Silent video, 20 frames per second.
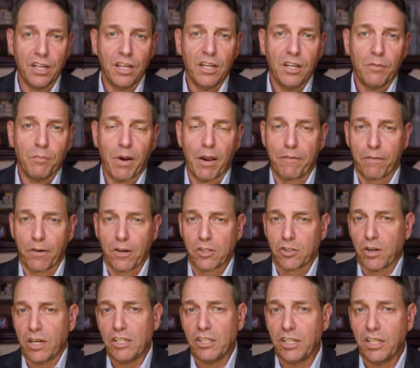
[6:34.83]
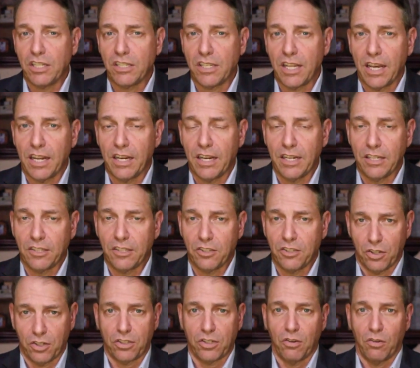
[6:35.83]
My frustration is that it
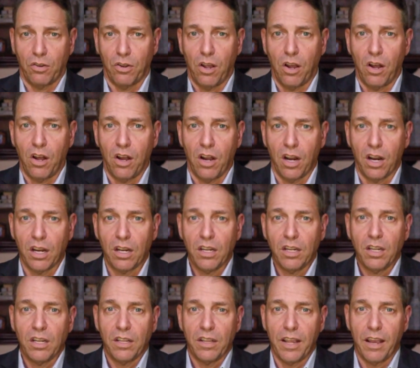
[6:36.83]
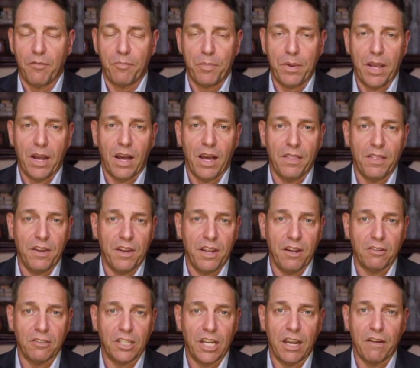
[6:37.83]
took so long. The FBI, the
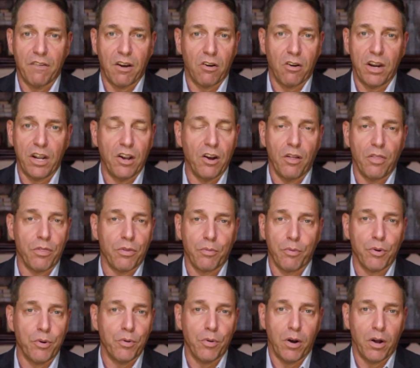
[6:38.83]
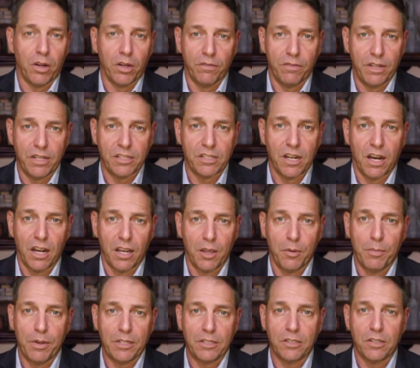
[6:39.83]
DOJ have already gone through all of these
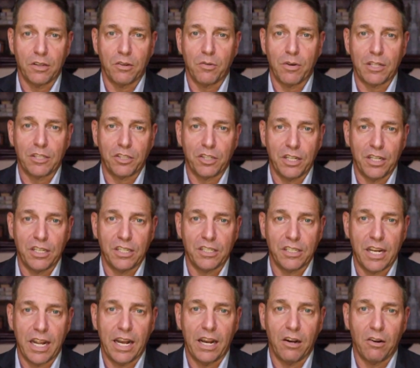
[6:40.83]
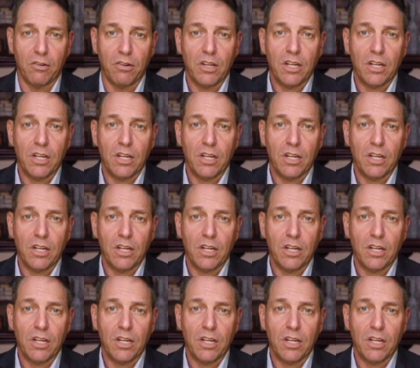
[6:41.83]
documents. The question is now,